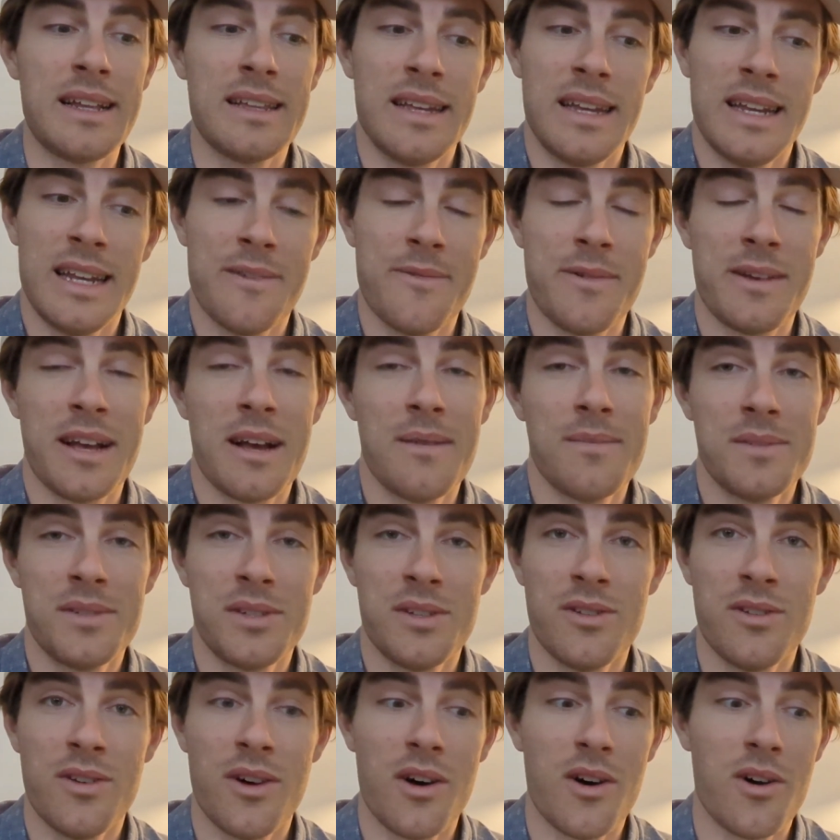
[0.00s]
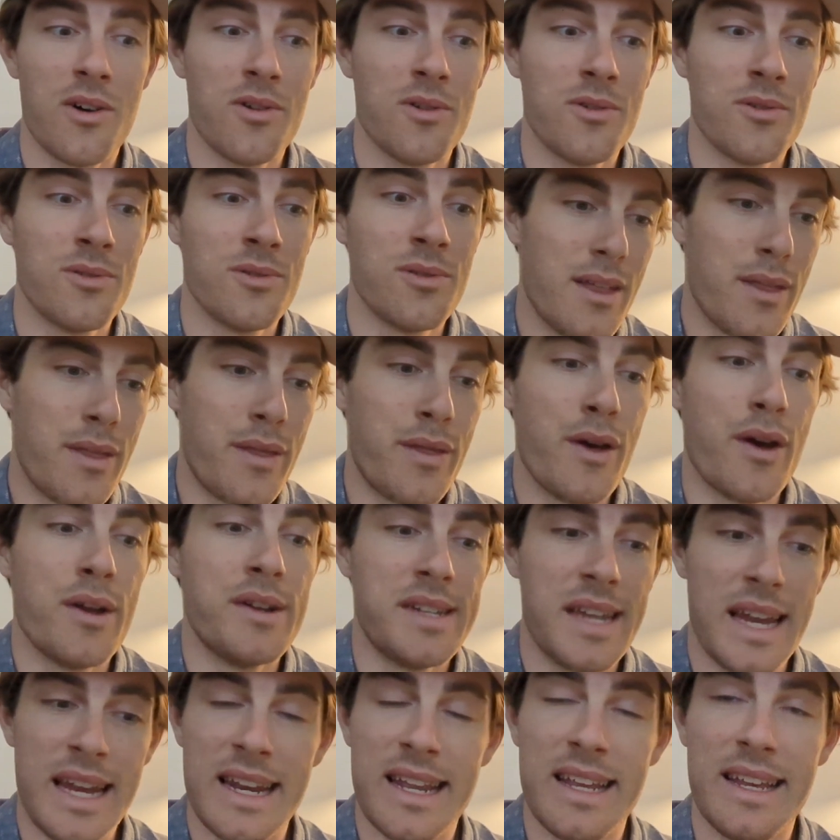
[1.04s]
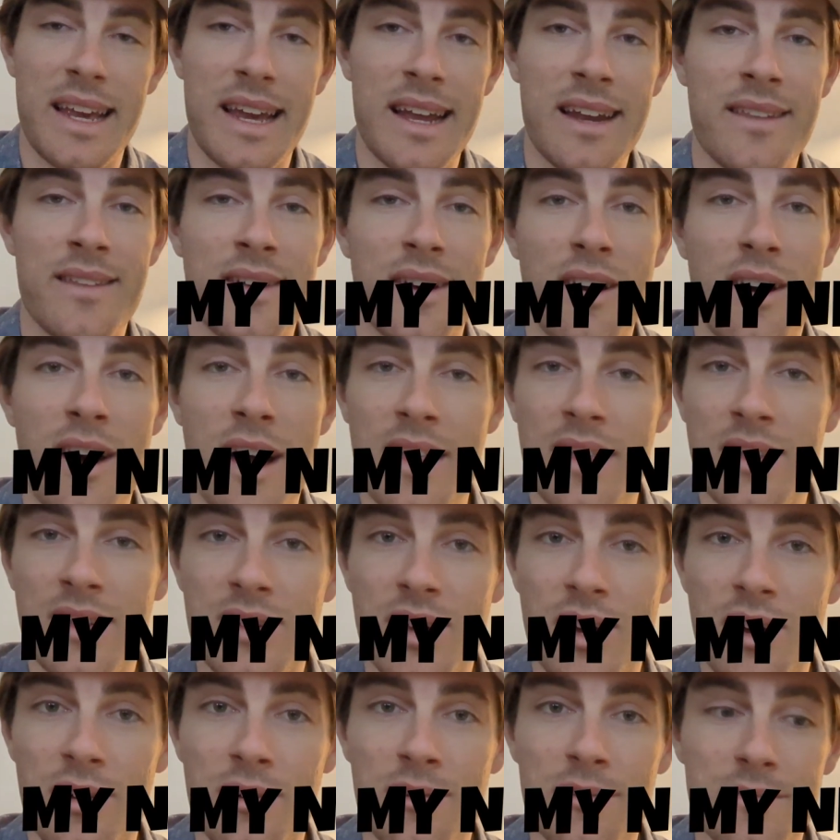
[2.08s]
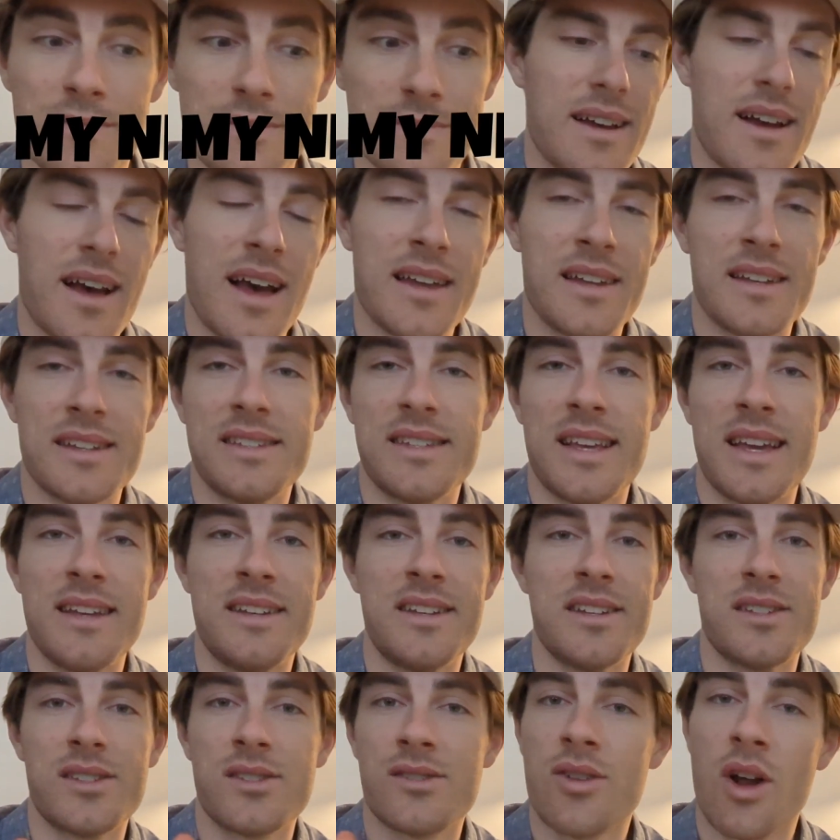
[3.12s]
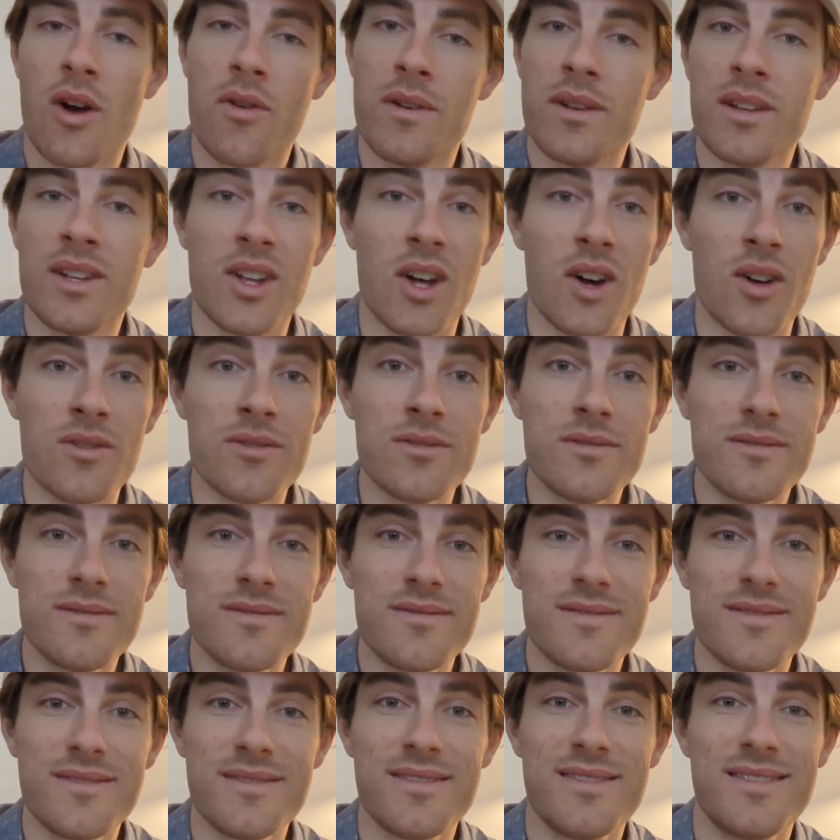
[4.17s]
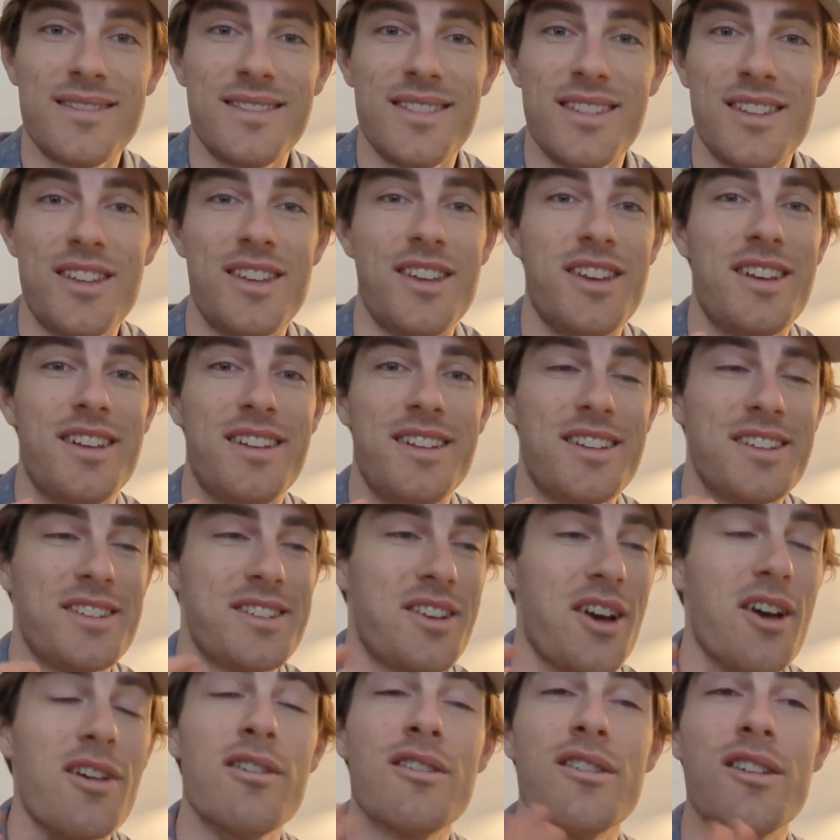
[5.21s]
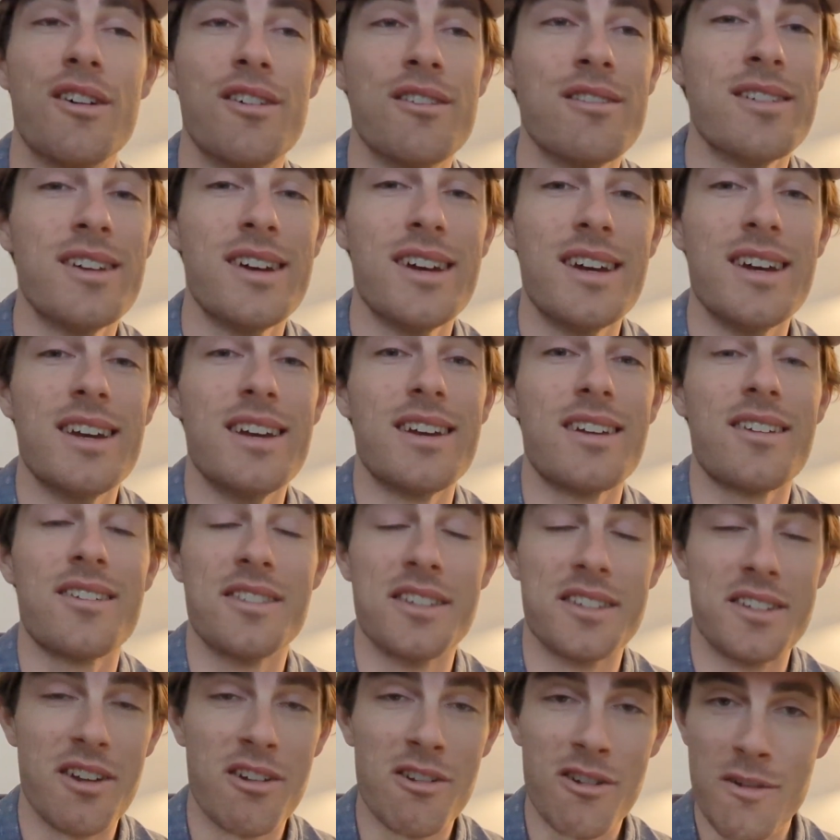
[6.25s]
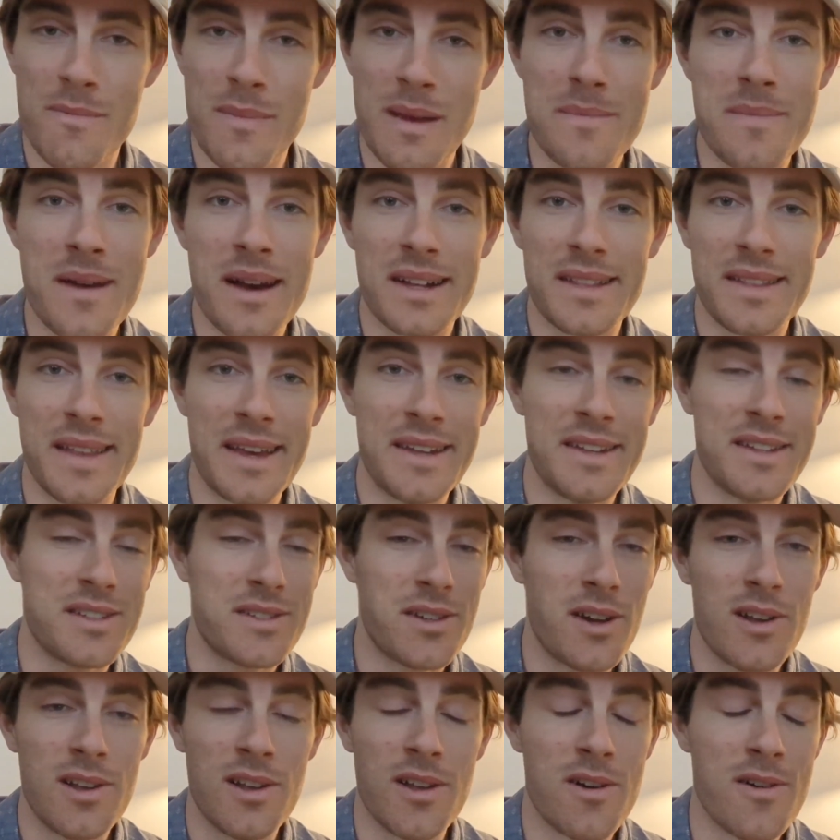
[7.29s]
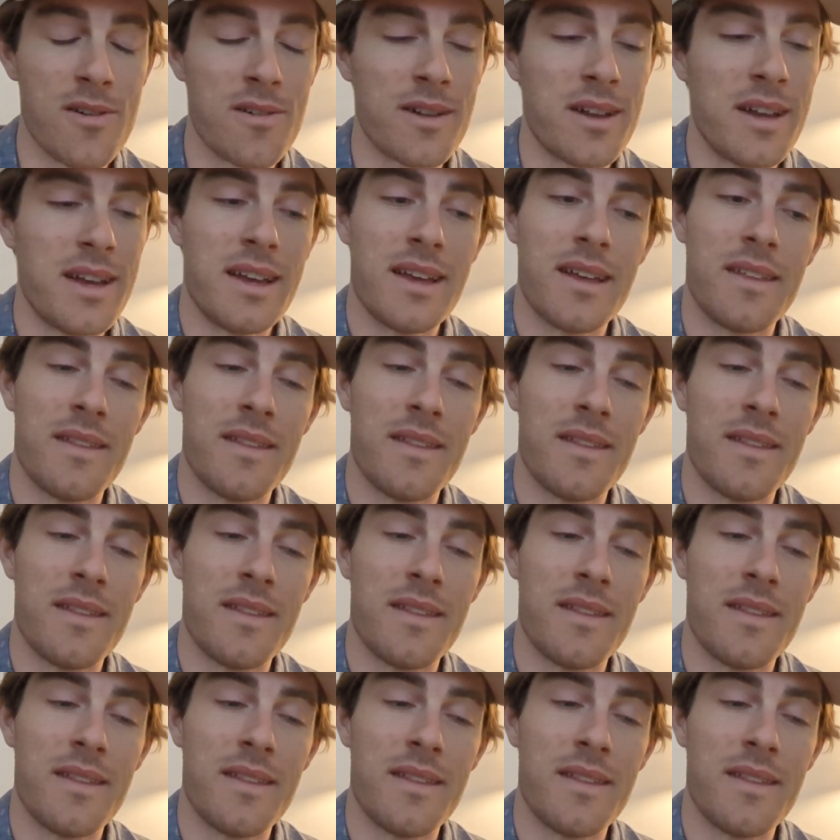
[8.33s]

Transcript: clean, and we come to hole 13 again, the island hole. I just said, just throw it long, just go long, because there's no OB back there, just go long,